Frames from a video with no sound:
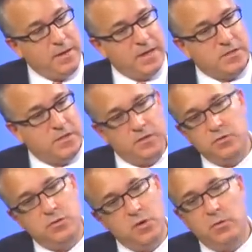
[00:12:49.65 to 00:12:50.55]
reaction
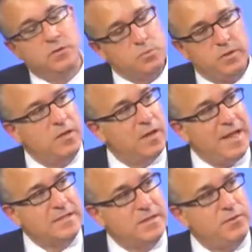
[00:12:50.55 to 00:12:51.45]
and you know it's within the
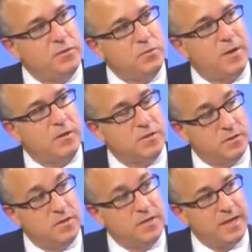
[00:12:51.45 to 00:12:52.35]
last 72 hours
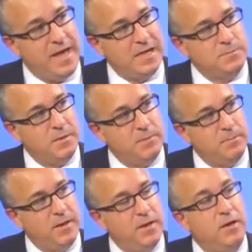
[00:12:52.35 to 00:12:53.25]
that the tick has been
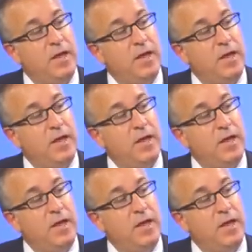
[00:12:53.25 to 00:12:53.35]
embedded,